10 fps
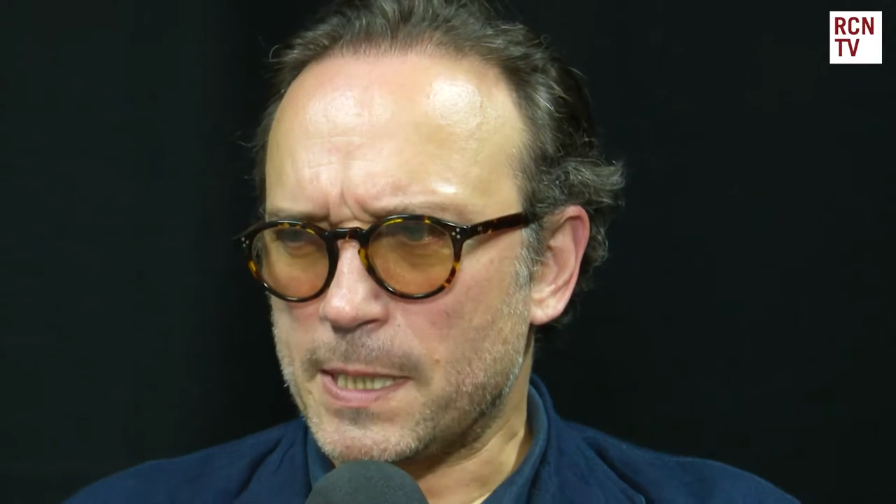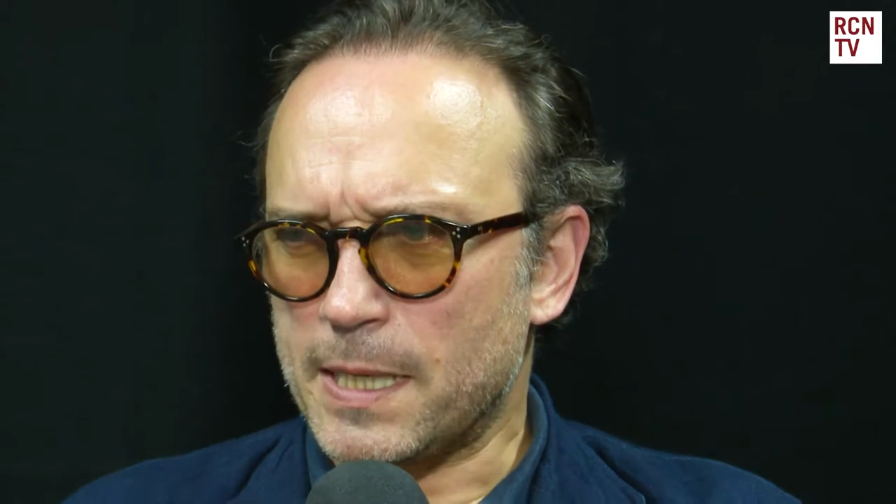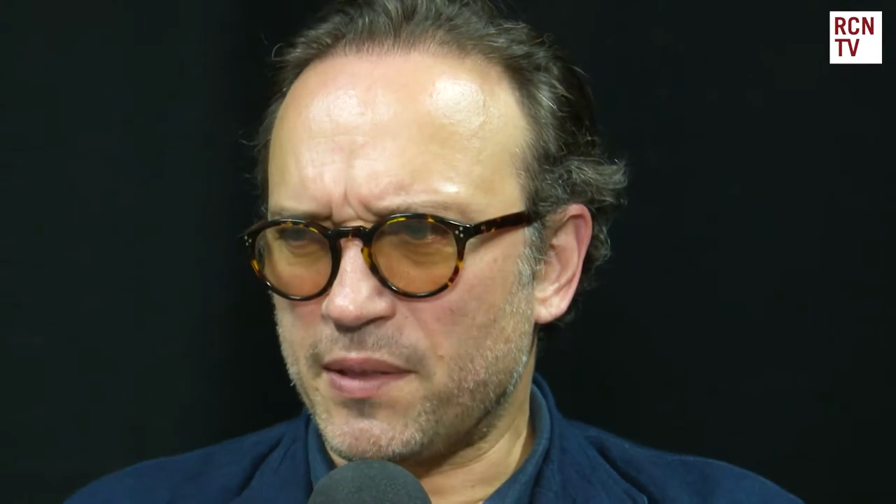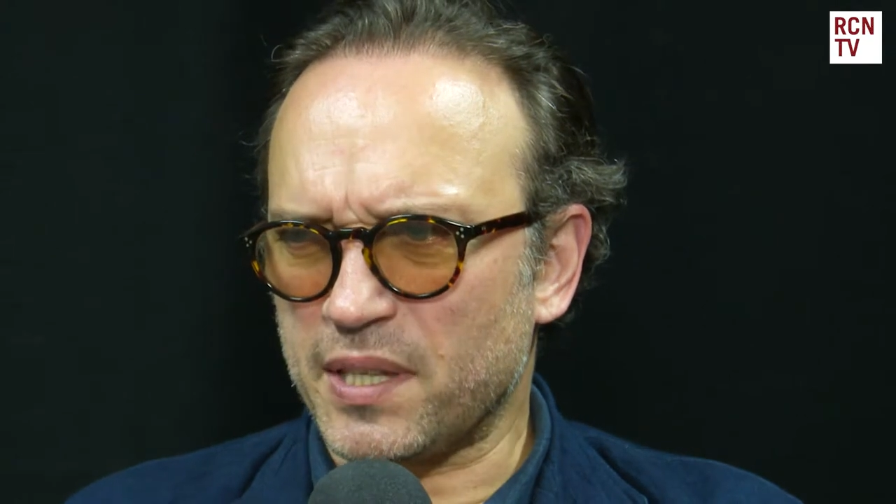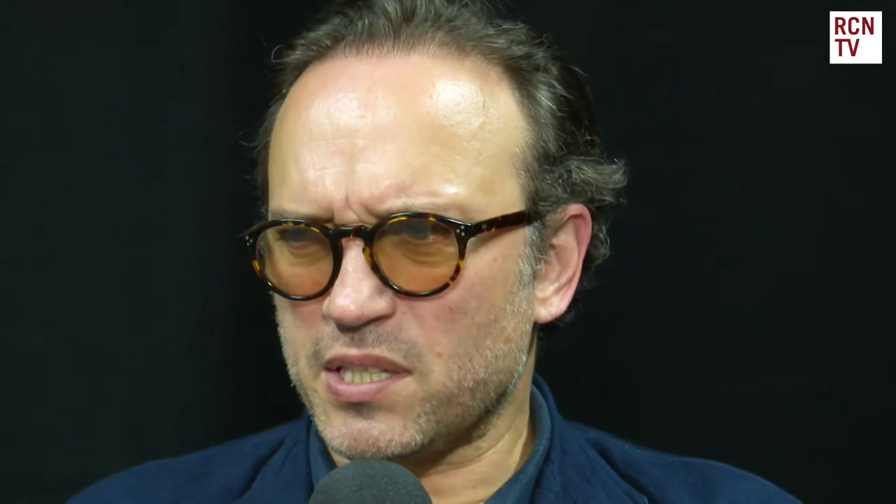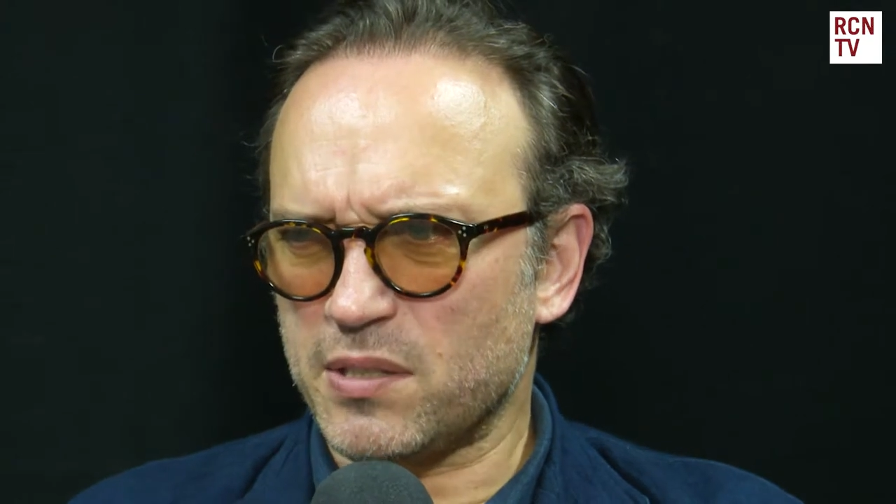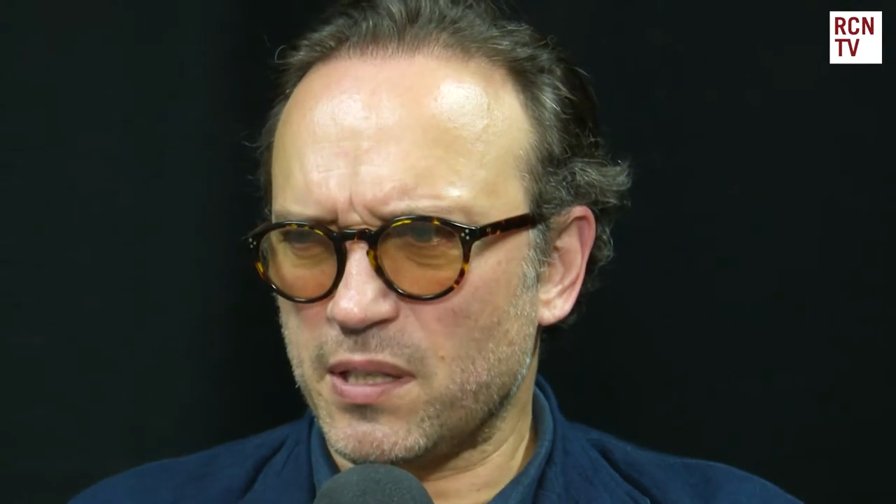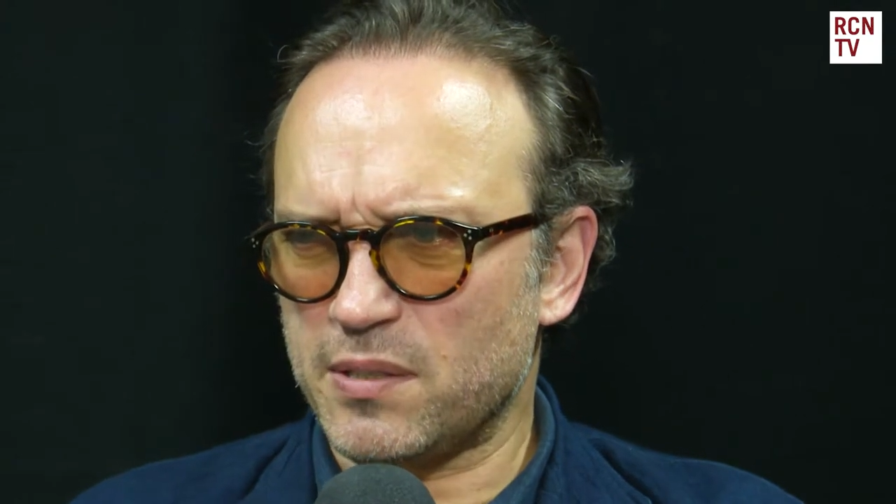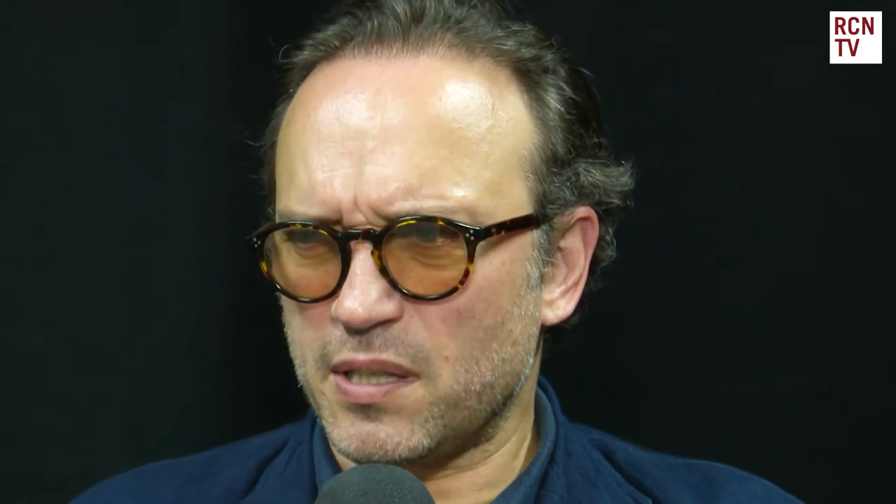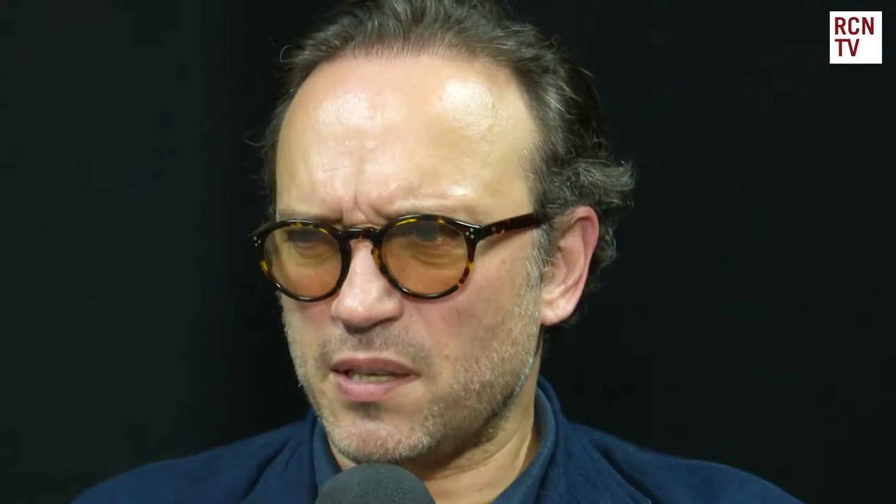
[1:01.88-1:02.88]
I think it's,
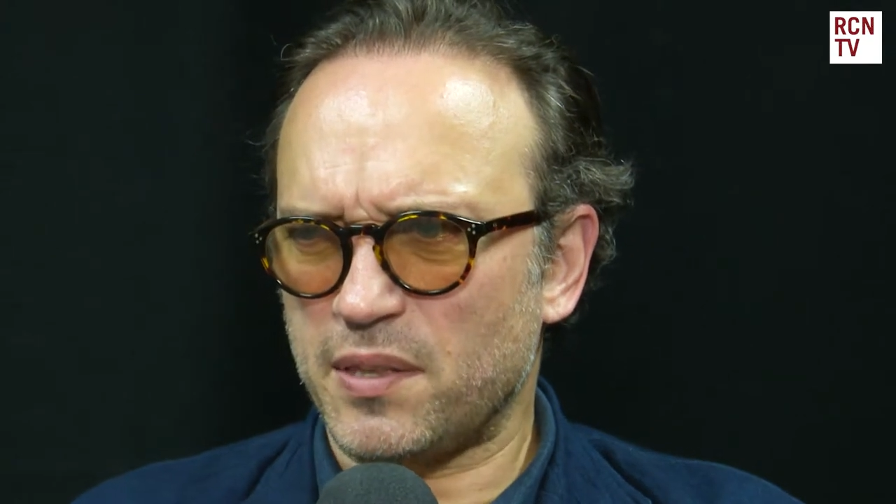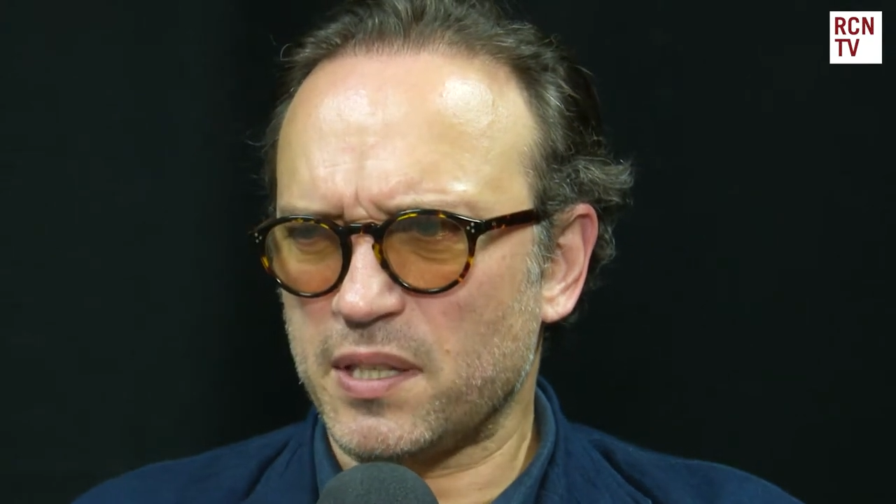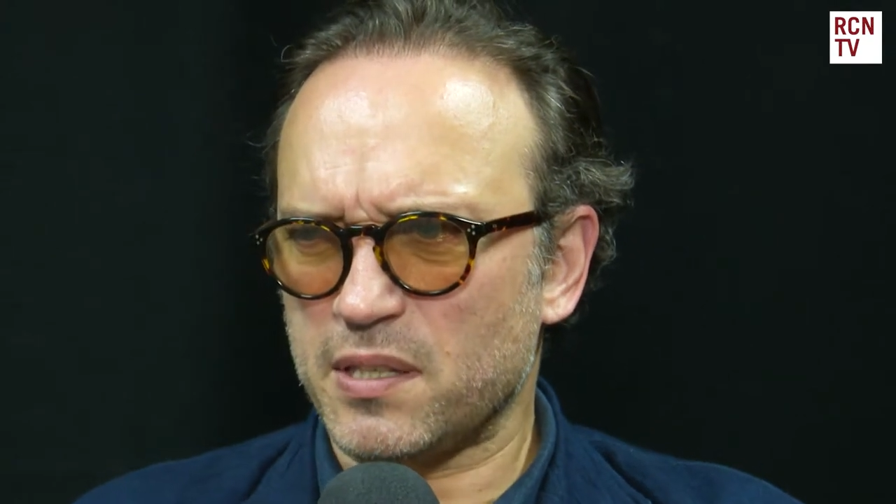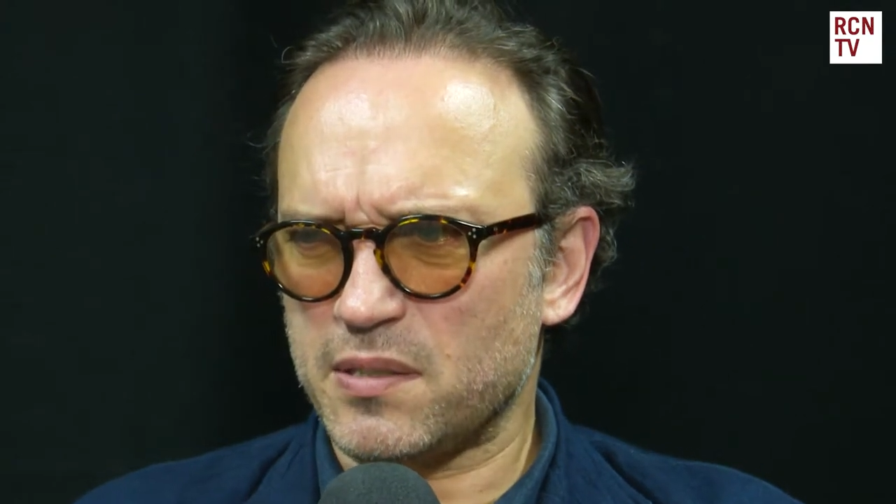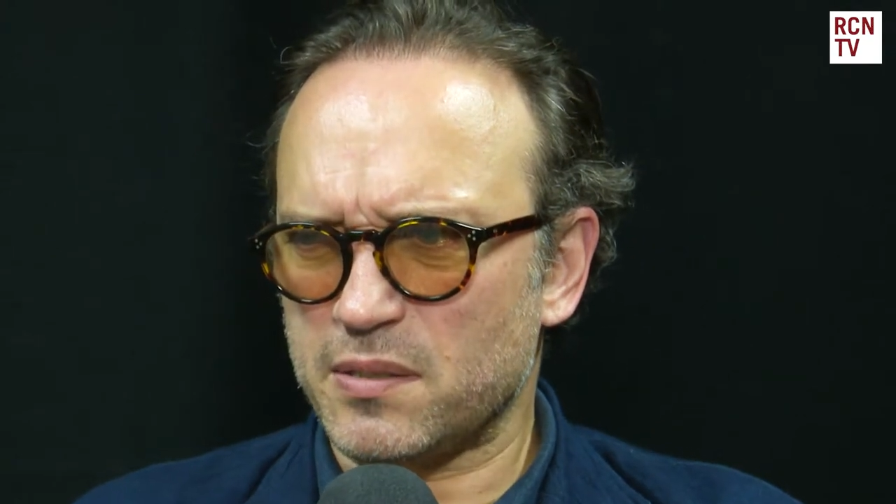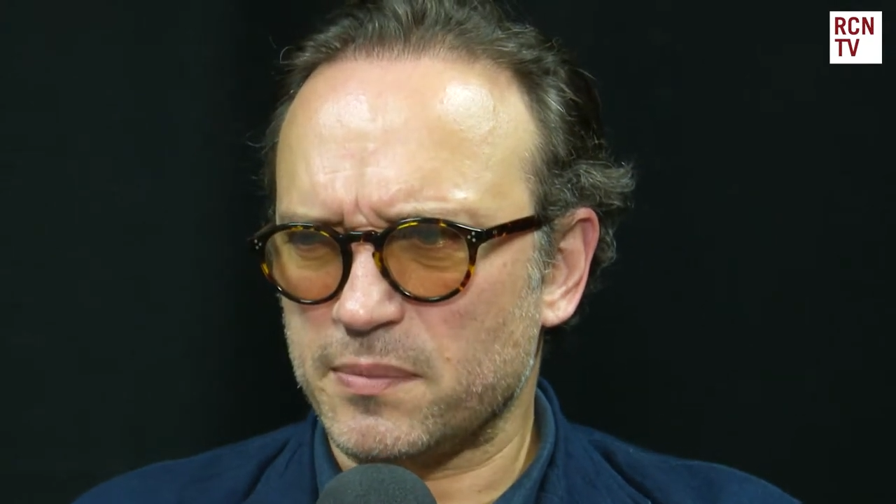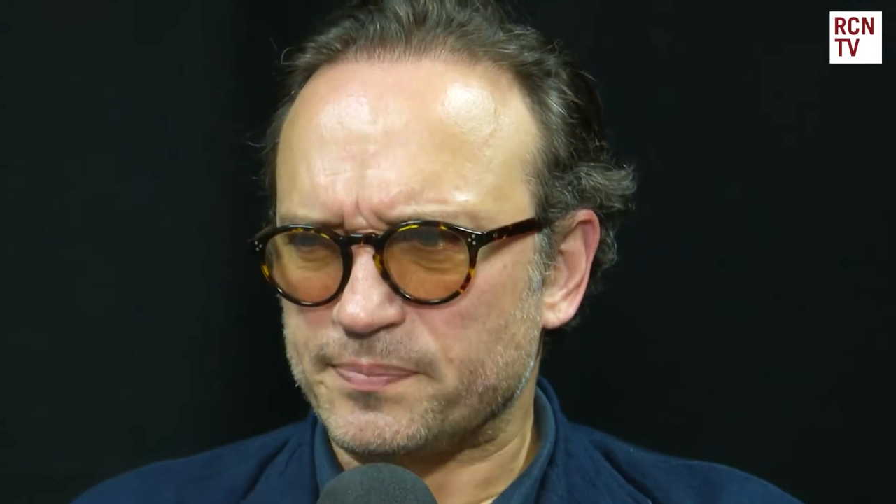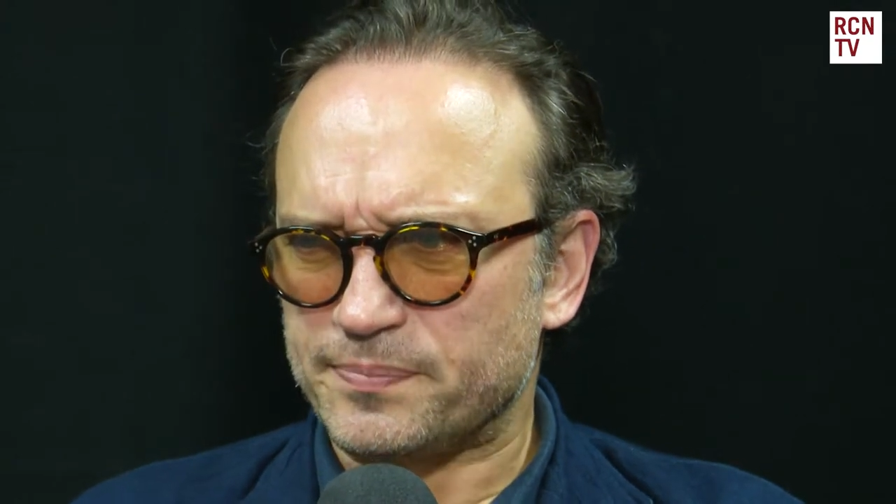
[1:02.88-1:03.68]
it's, I think it's